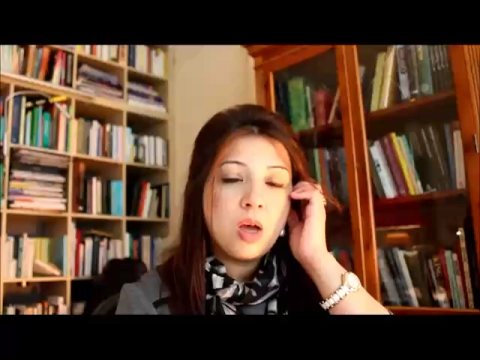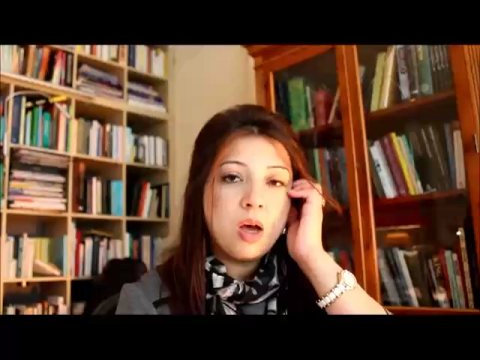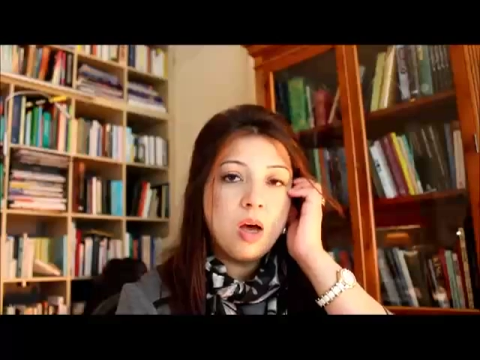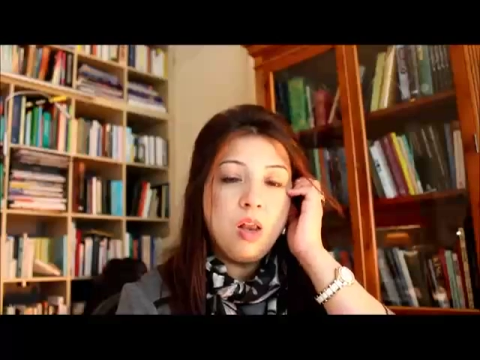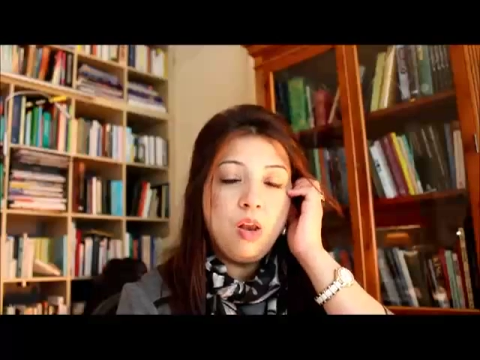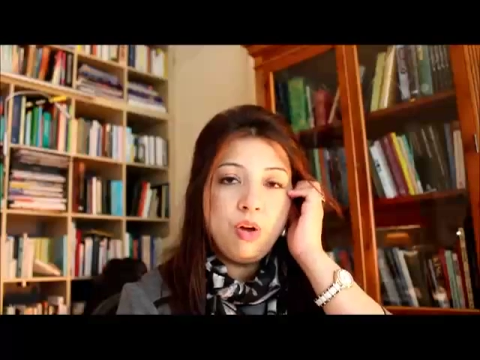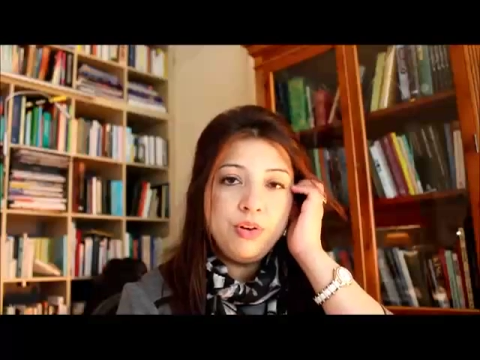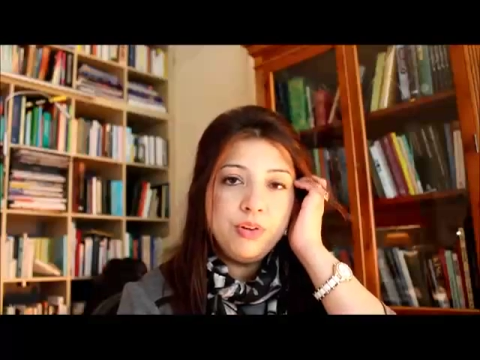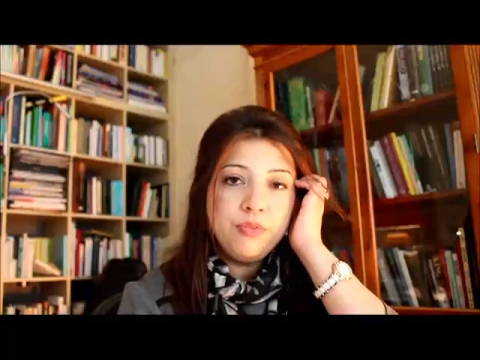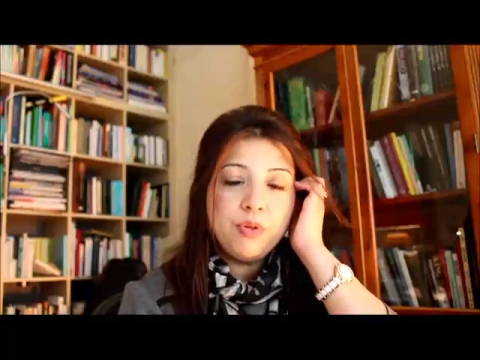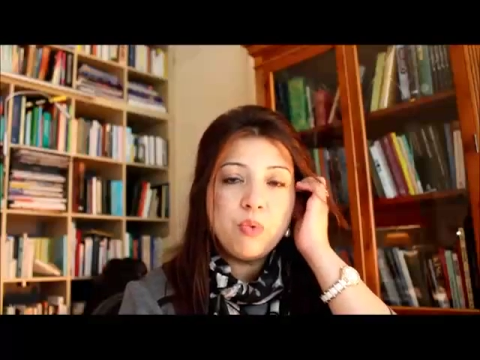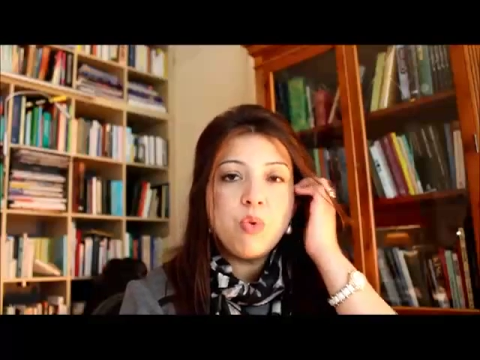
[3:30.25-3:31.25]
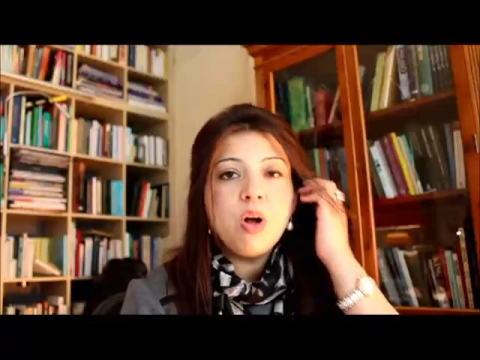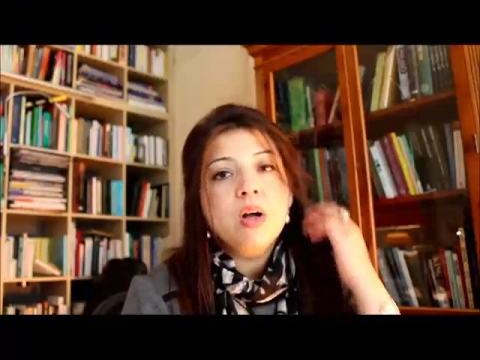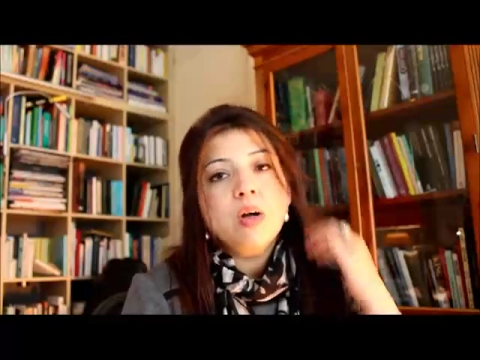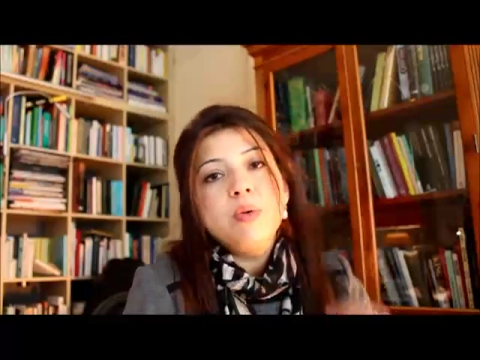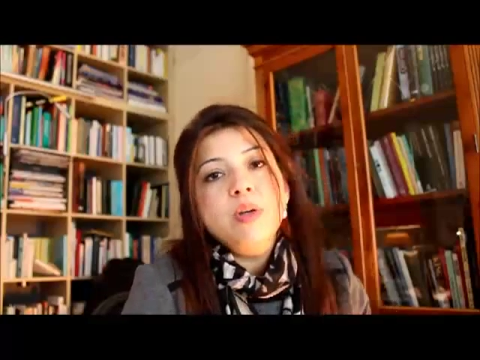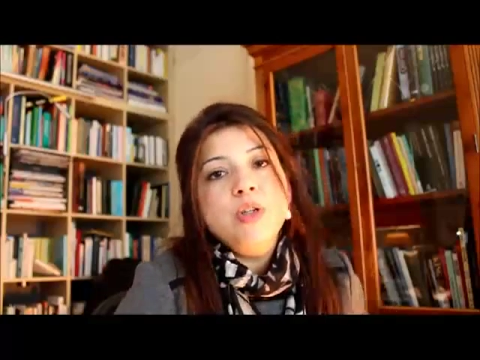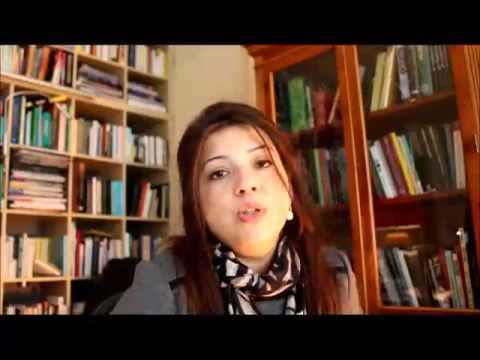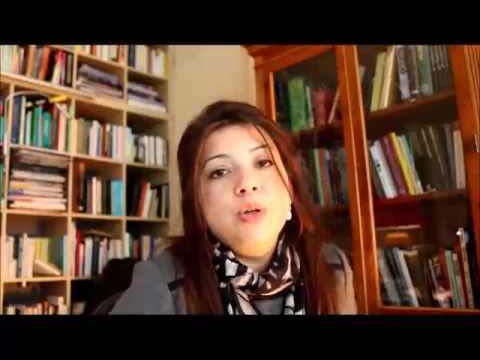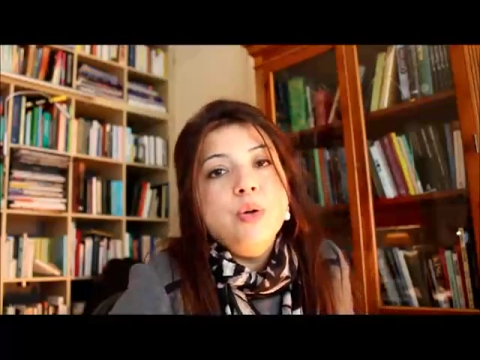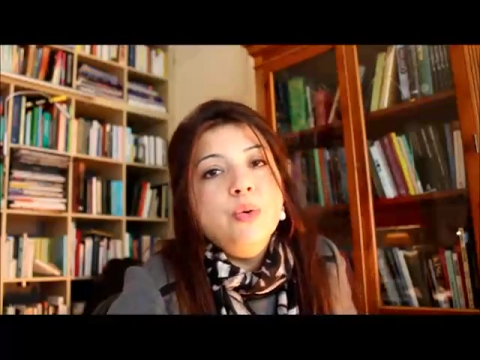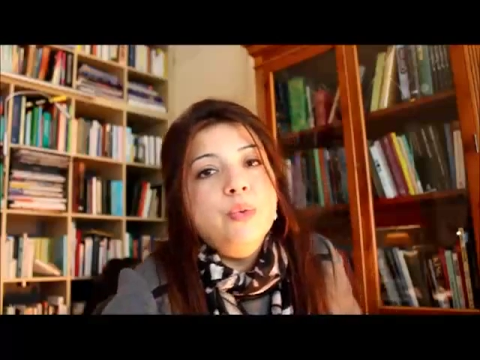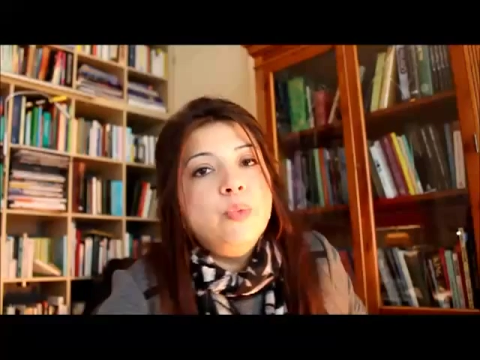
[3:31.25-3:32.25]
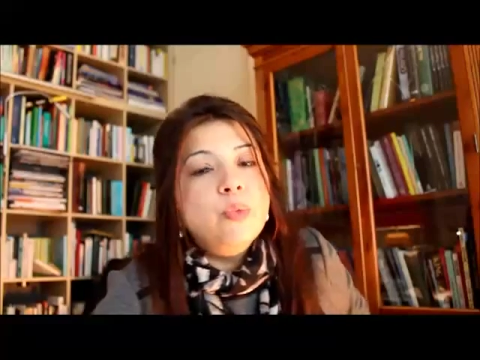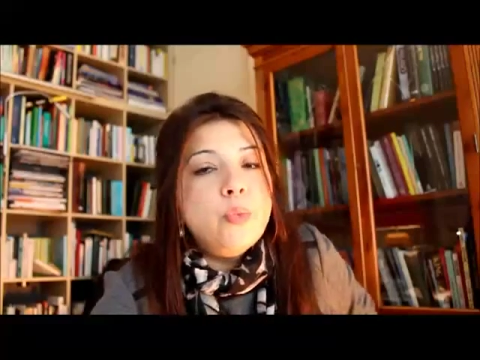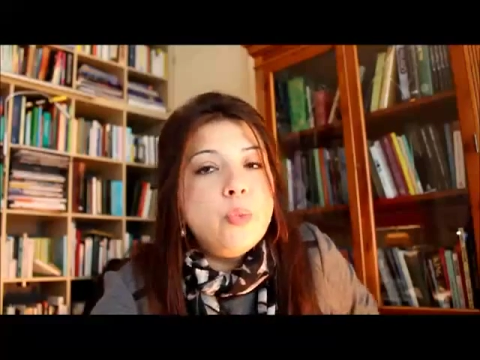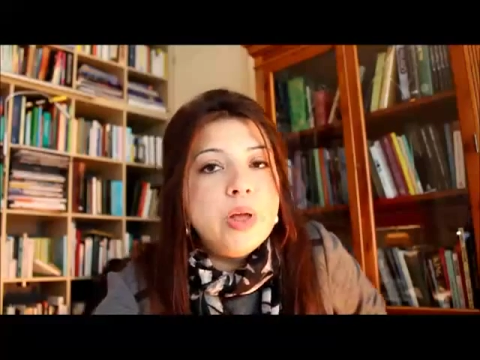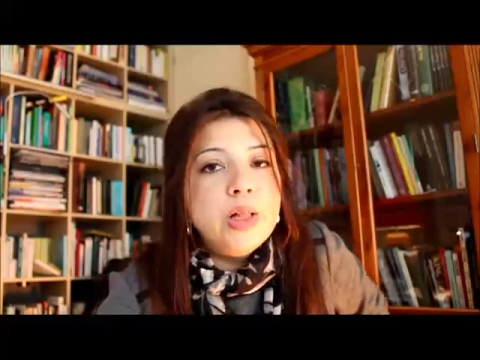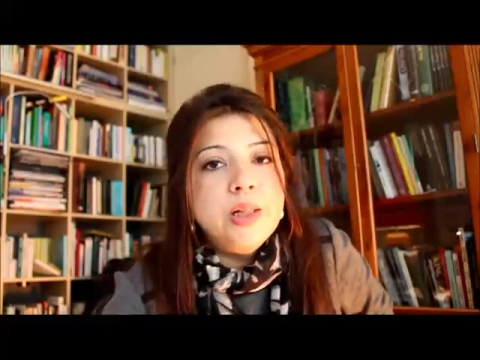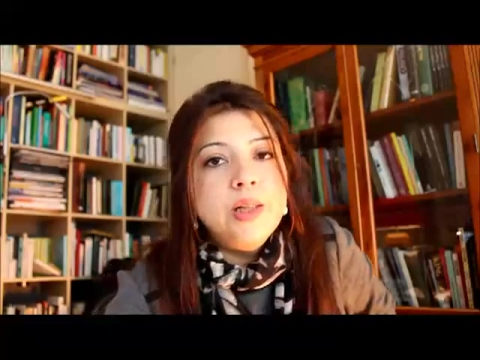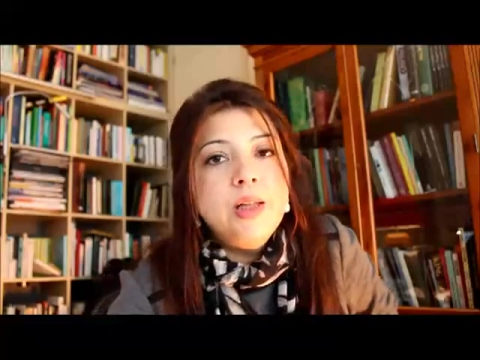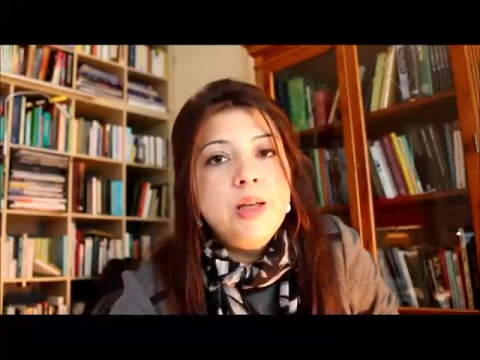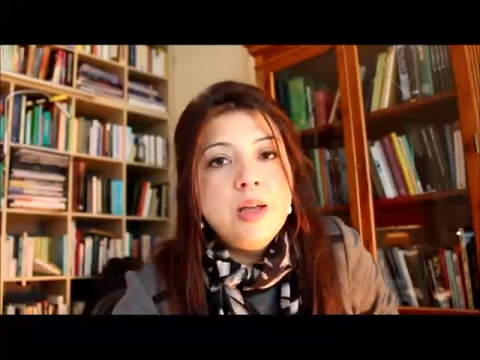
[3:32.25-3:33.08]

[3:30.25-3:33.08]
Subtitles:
a lot of the work we do will